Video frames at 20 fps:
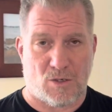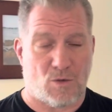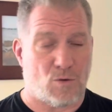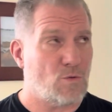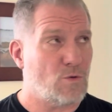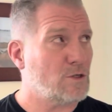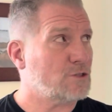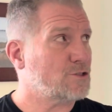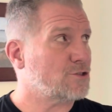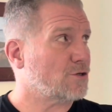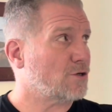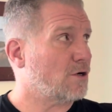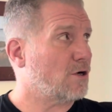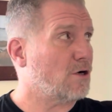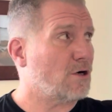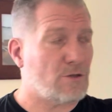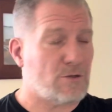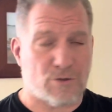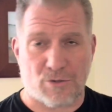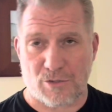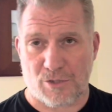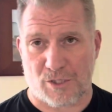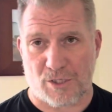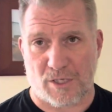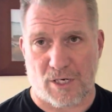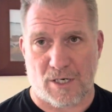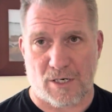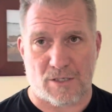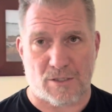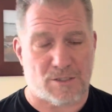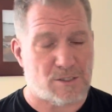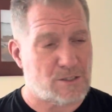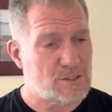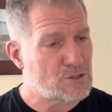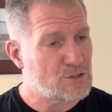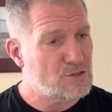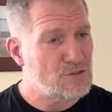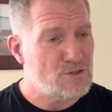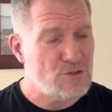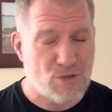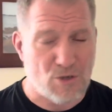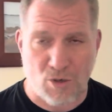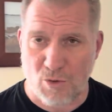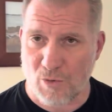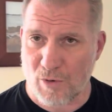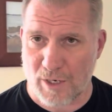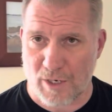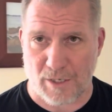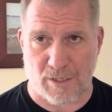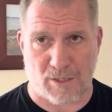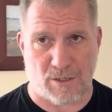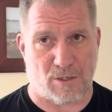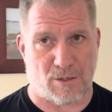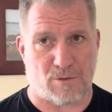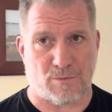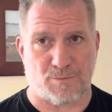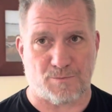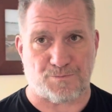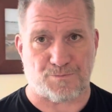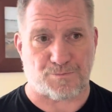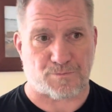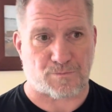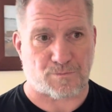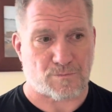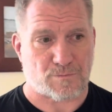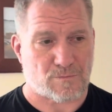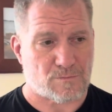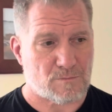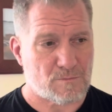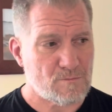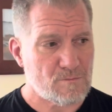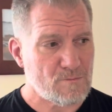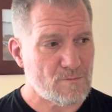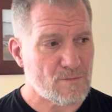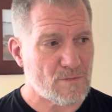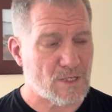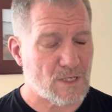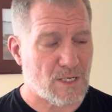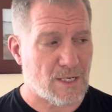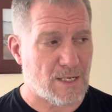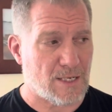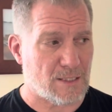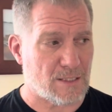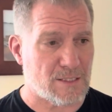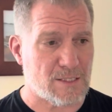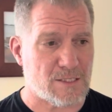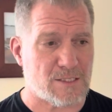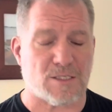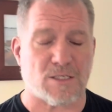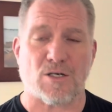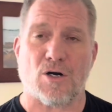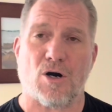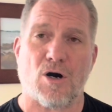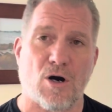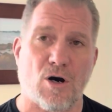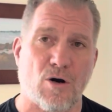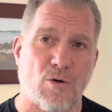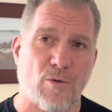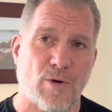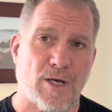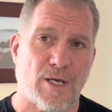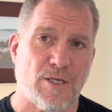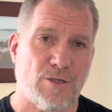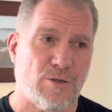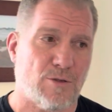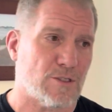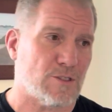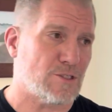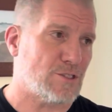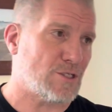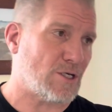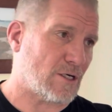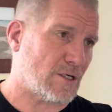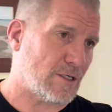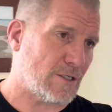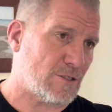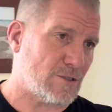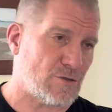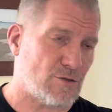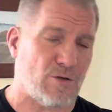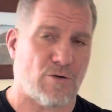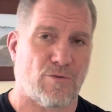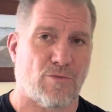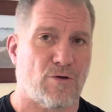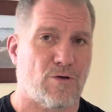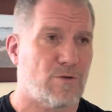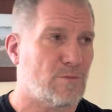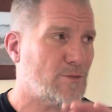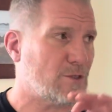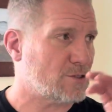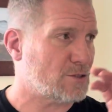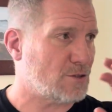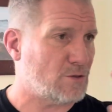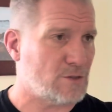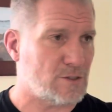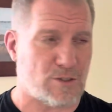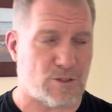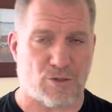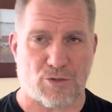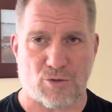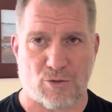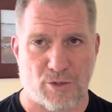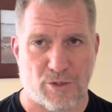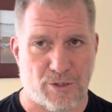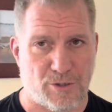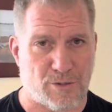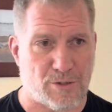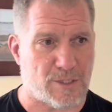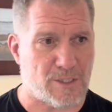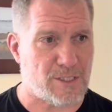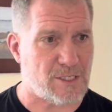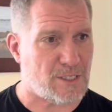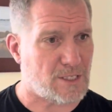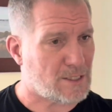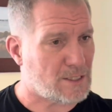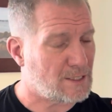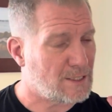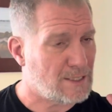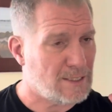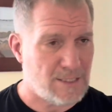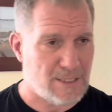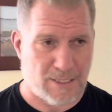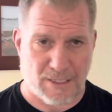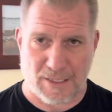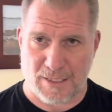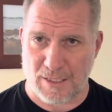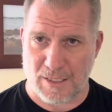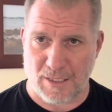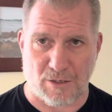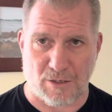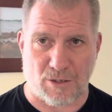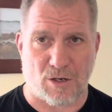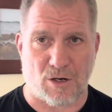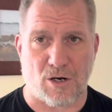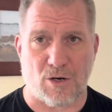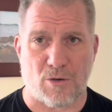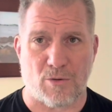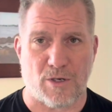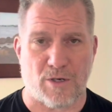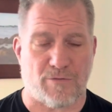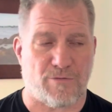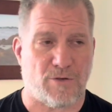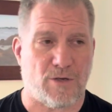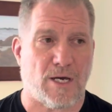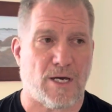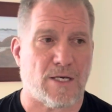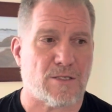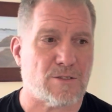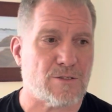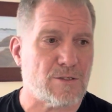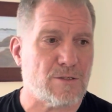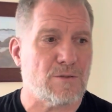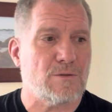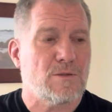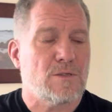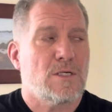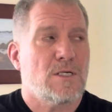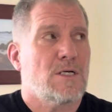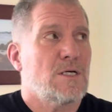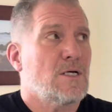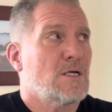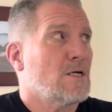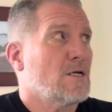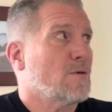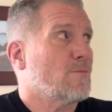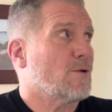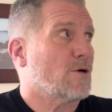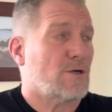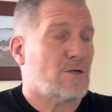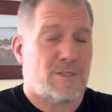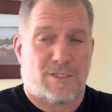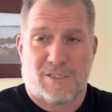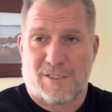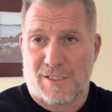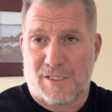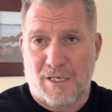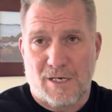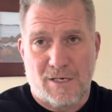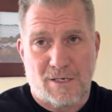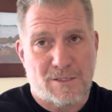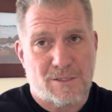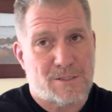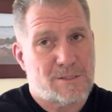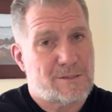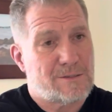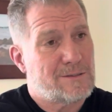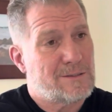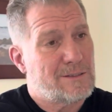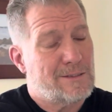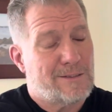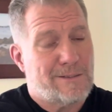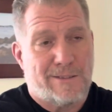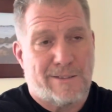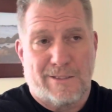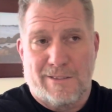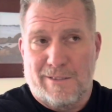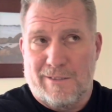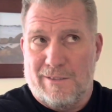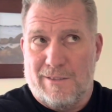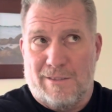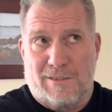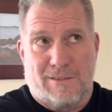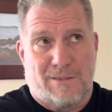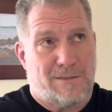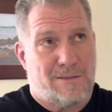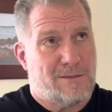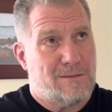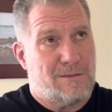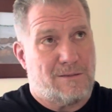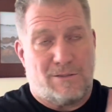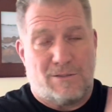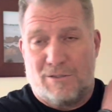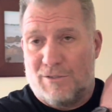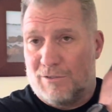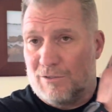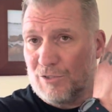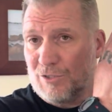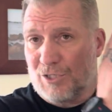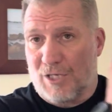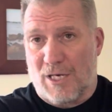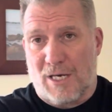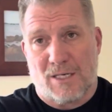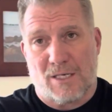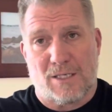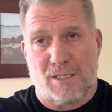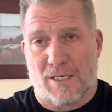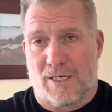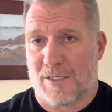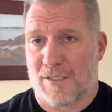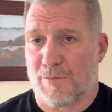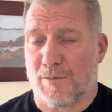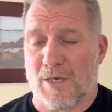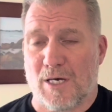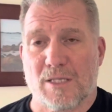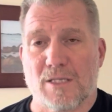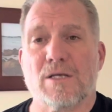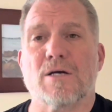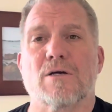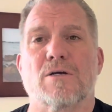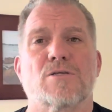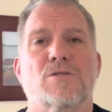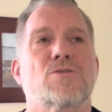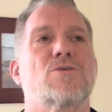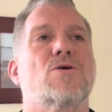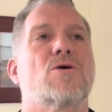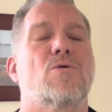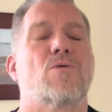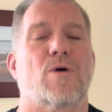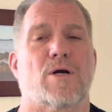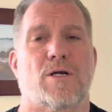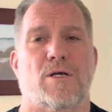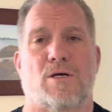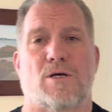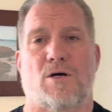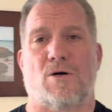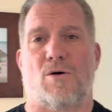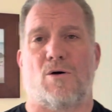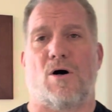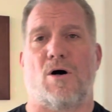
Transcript: Once you're on those stairs, there's nowhere to go. At least in a hallway, you can duck into a room. There's always a door you could kick and get the hallway if you had to. But on the stairs, you're channelized, man. There is nowhere to go.